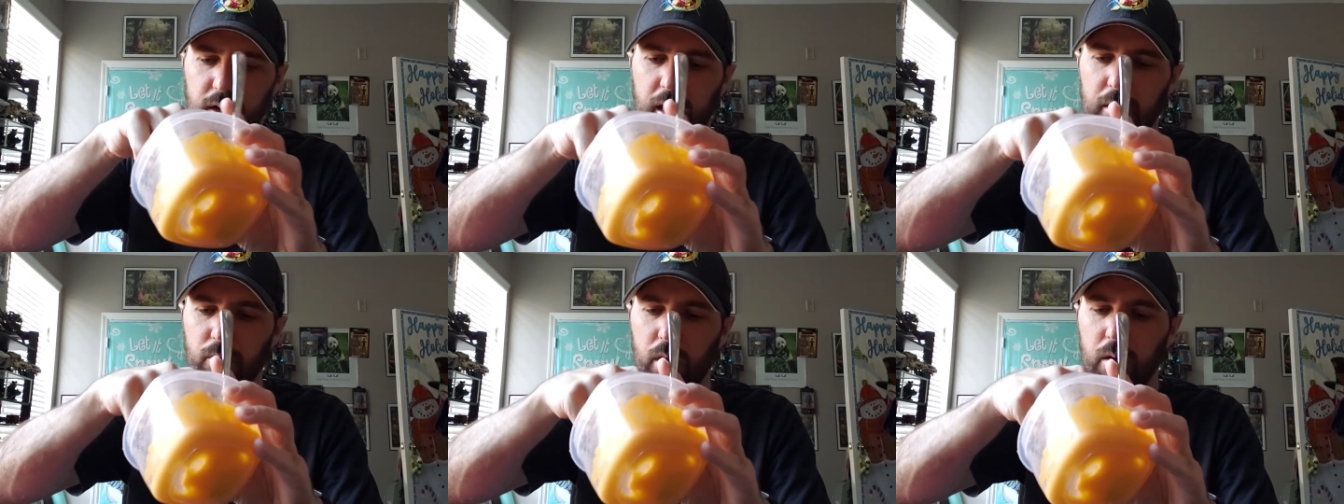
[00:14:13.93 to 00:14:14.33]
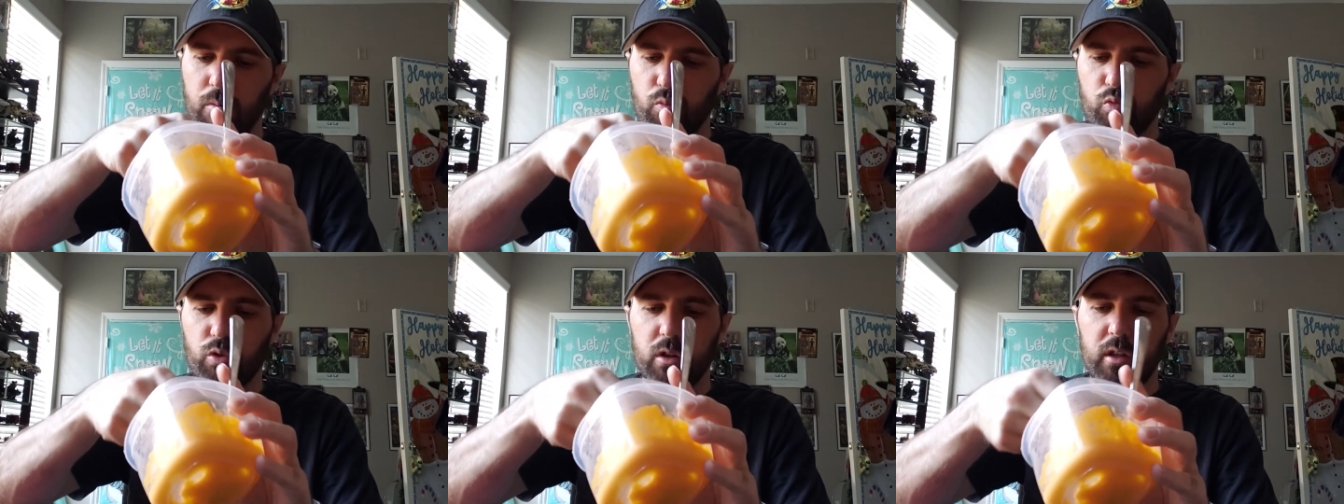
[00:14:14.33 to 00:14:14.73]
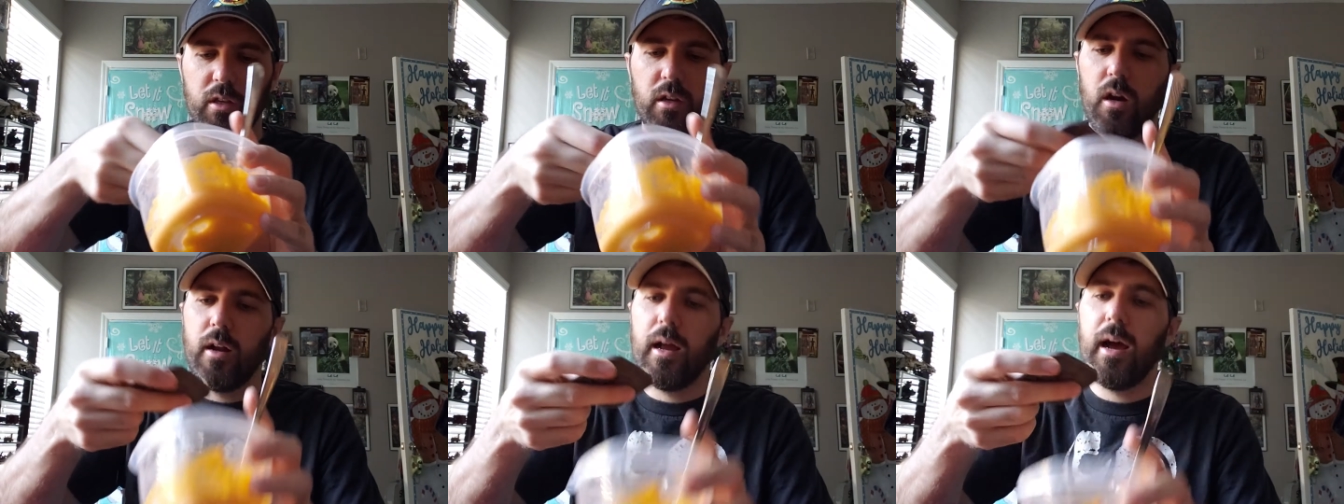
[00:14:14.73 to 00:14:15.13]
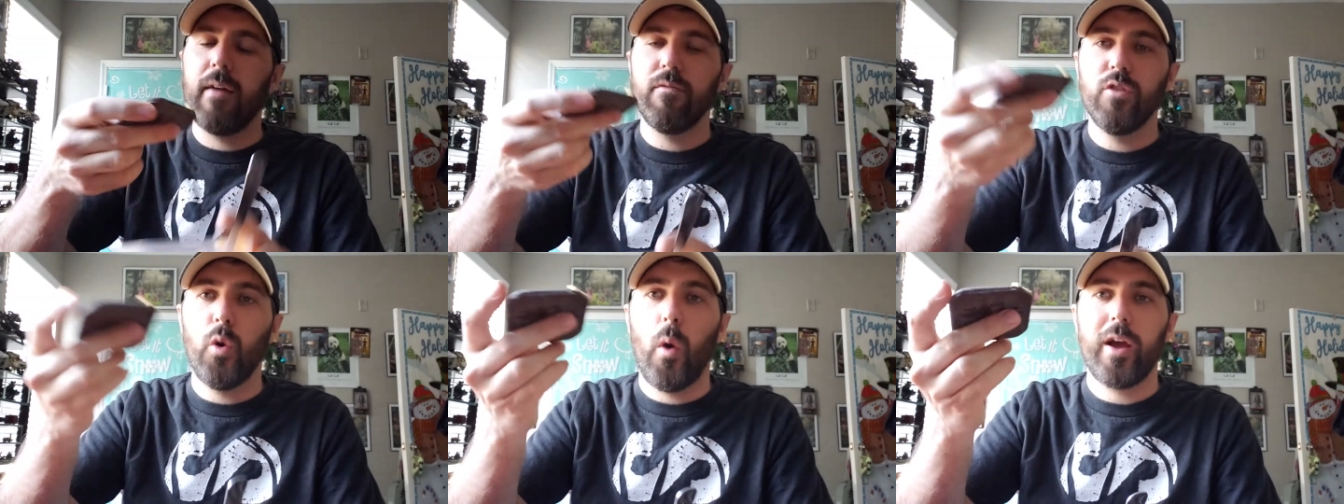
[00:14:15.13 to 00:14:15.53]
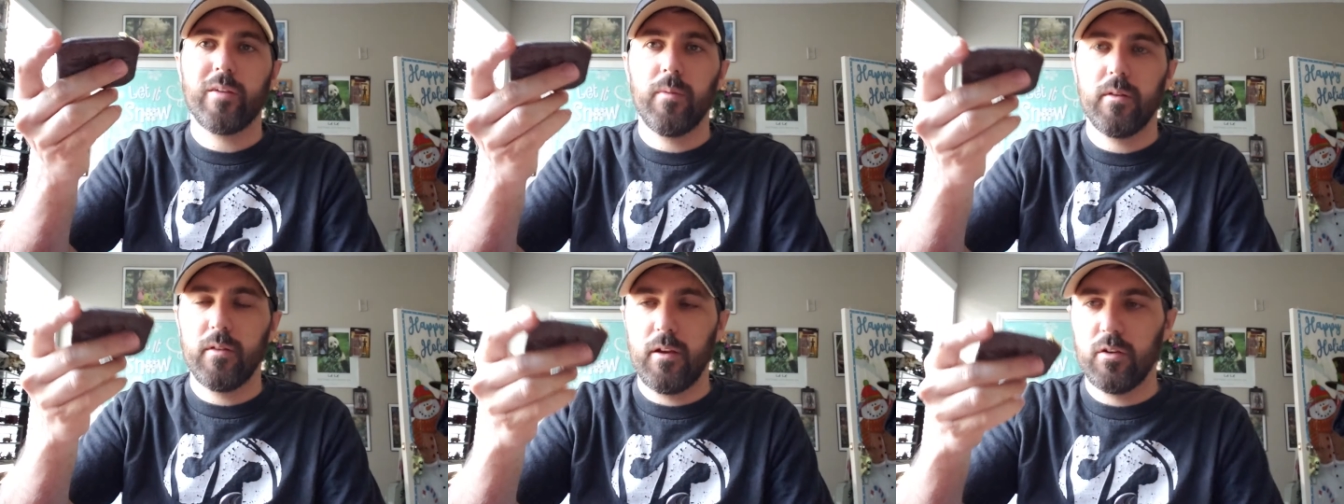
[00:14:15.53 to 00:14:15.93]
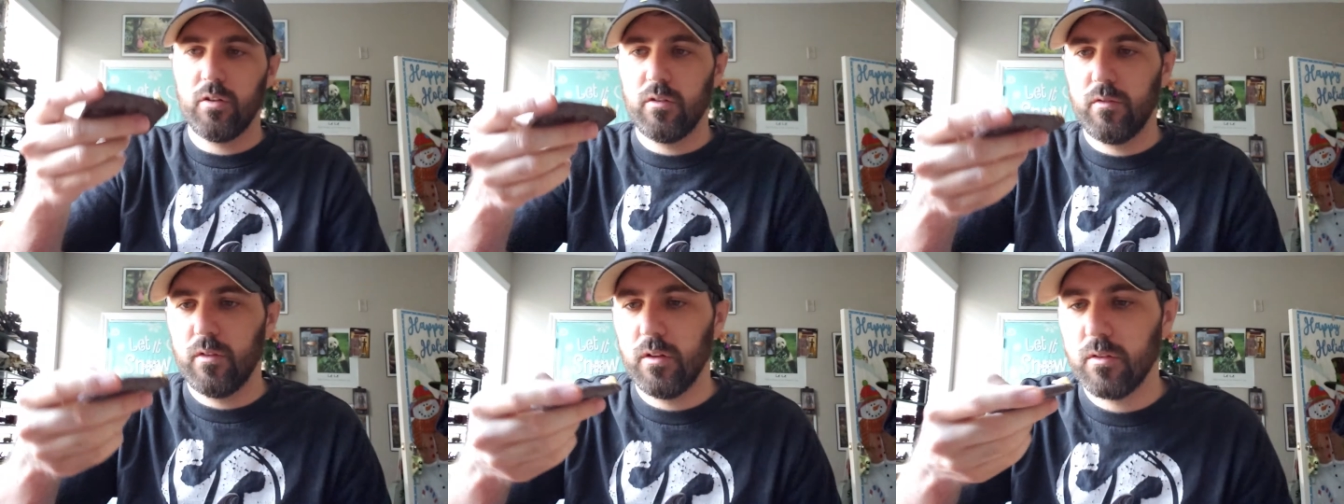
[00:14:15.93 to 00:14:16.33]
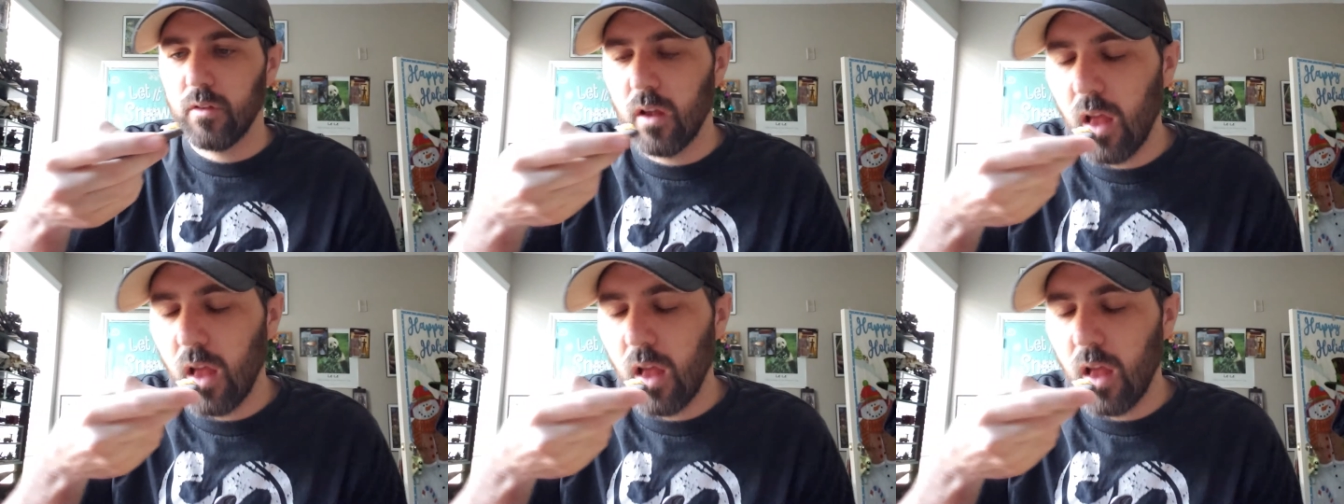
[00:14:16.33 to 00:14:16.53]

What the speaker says: I'm really not. I have no expectations for this.